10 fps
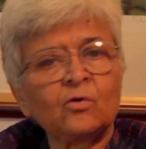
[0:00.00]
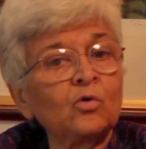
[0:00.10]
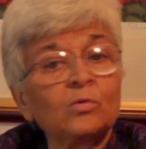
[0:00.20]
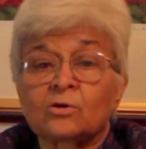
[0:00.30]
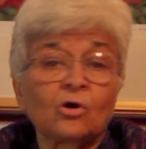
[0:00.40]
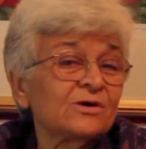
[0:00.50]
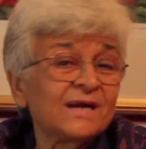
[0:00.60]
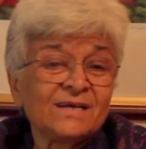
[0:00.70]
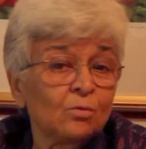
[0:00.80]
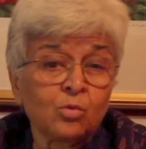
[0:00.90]
who were
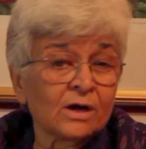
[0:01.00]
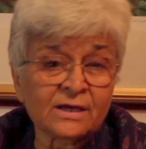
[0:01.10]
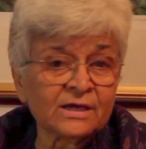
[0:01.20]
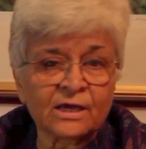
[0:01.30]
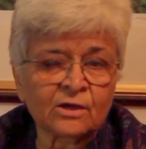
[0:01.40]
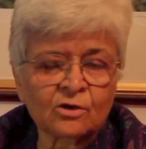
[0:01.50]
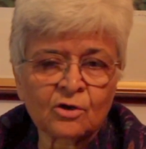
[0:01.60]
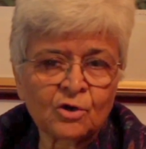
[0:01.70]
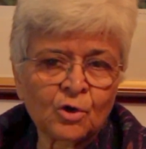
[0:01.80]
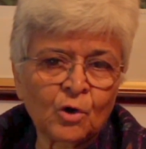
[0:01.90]
already working
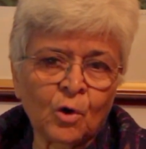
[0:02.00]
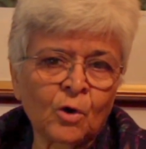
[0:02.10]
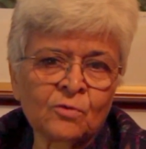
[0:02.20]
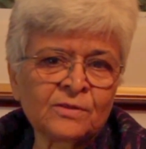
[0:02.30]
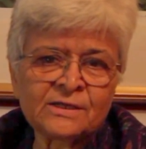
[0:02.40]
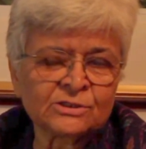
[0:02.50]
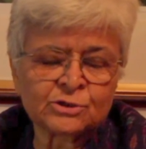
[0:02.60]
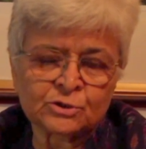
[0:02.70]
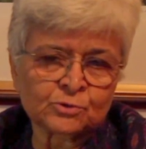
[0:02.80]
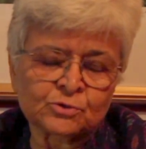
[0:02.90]
on the
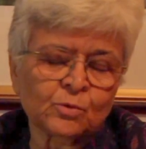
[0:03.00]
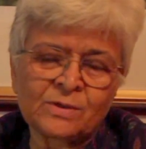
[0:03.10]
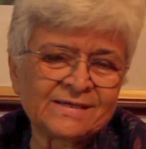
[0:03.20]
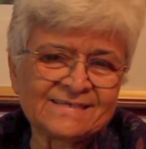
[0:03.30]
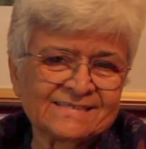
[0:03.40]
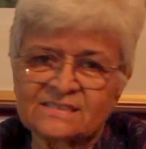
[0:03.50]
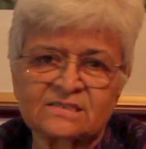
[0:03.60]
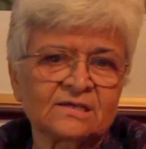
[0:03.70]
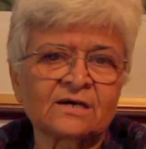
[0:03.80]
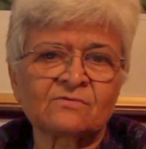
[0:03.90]
issue. So we didn't
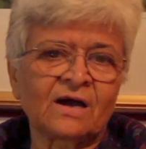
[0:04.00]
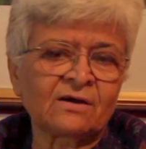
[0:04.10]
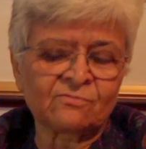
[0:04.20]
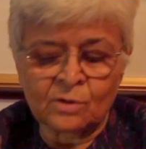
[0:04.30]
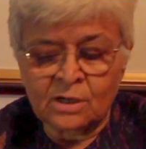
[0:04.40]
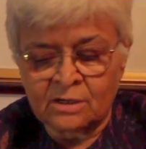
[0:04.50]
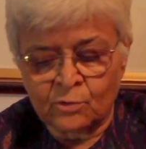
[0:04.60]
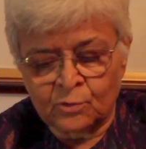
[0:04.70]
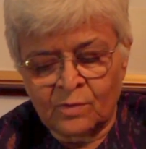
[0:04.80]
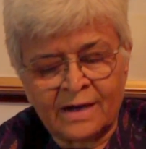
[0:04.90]
start our work
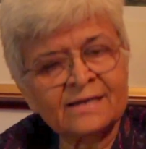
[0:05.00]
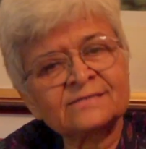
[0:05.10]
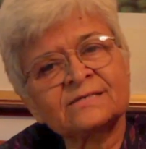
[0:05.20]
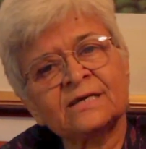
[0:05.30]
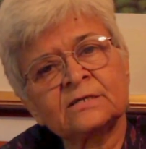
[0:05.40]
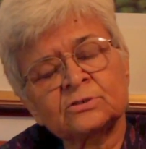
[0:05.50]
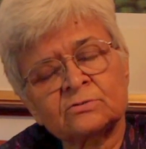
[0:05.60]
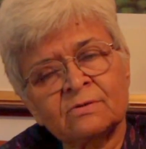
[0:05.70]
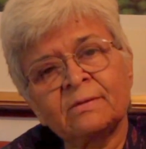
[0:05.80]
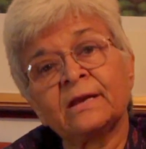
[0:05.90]
on violence against
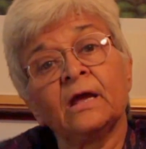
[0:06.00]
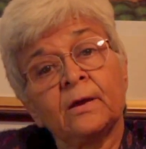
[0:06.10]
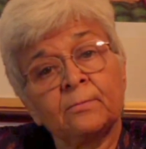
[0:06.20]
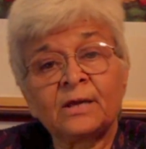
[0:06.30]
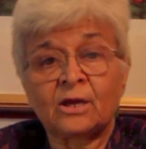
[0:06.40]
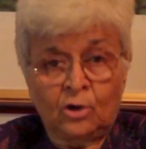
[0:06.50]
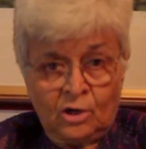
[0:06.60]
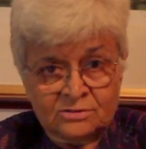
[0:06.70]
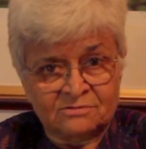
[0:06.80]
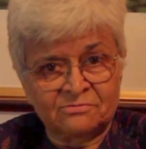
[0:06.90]
women
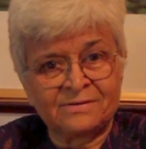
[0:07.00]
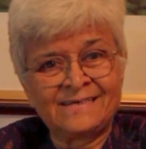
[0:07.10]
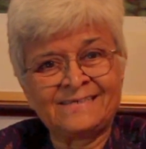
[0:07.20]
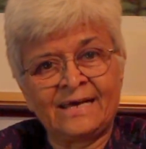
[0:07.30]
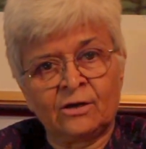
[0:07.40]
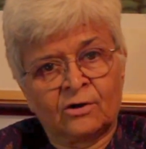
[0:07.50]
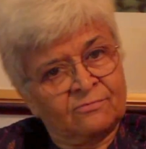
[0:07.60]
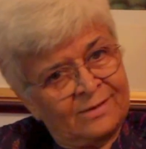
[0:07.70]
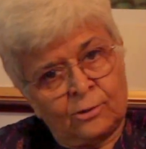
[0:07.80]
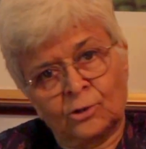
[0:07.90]
because of V Day or
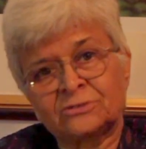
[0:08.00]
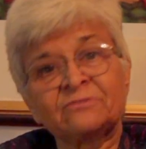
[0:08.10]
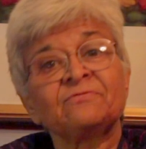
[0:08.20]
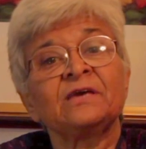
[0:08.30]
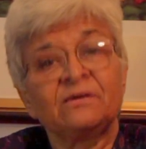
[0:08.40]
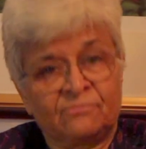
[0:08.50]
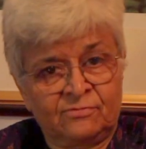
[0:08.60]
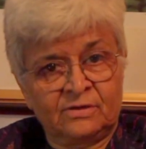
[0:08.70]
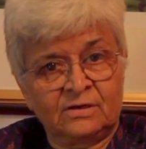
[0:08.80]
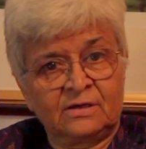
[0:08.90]
because of Eve.
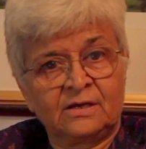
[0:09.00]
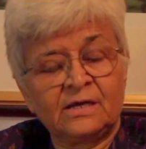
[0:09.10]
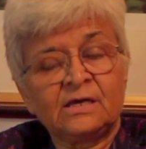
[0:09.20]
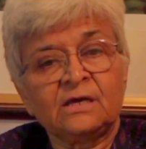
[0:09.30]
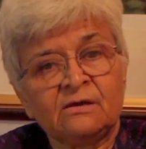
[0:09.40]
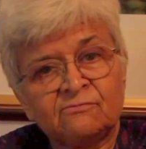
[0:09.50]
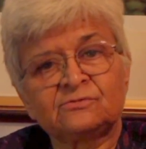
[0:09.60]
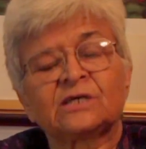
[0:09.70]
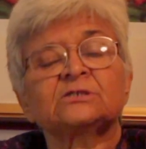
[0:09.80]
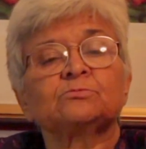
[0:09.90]
Eve
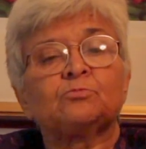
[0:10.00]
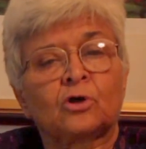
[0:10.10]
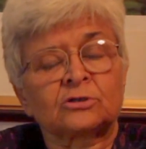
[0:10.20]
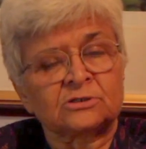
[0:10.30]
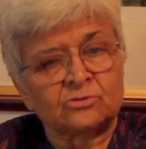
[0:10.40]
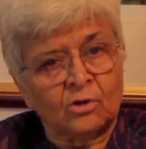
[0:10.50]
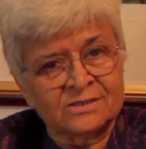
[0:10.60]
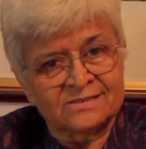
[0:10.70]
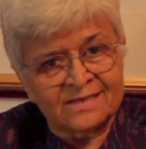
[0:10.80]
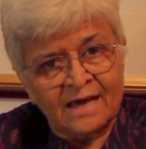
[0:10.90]
just brought us
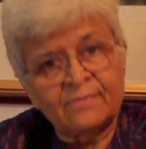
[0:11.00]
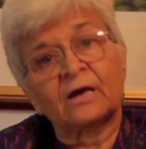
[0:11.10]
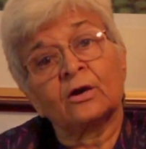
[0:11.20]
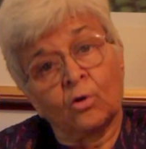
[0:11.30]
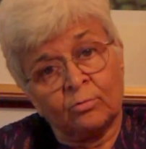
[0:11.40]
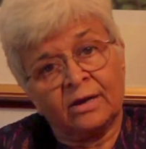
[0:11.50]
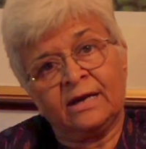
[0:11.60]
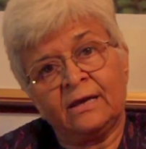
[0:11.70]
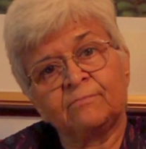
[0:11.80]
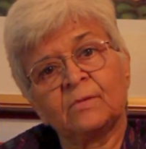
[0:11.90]
all together
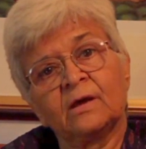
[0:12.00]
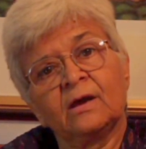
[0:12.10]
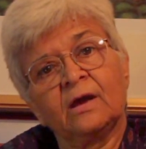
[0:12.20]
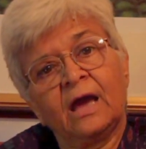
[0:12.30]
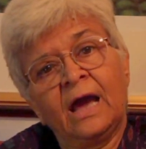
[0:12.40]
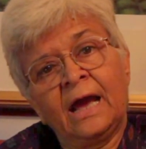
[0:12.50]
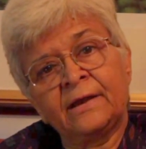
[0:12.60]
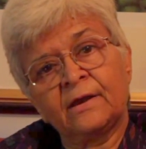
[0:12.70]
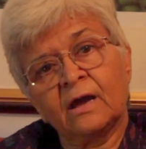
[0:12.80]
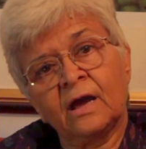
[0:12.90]
globally.
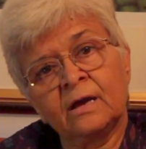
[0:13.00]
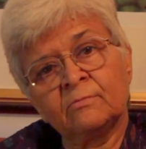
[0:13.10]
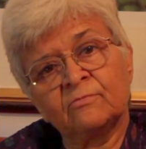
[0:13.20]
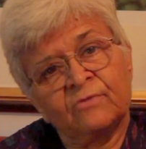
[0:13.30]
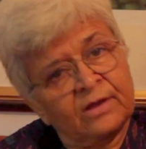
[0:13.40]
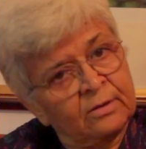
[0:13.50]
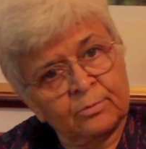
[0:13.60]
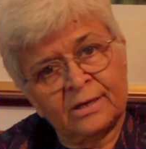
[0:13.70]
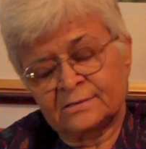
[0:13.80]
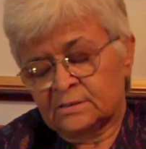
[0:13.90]
And I'm very
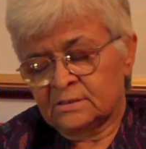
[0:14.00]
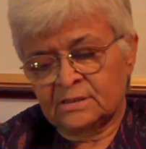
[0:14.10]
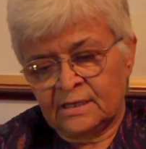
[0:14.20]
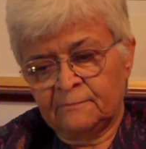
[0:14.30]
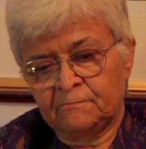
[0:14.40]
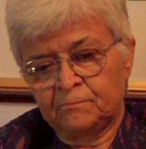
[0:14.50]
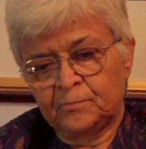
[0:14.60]
proud to say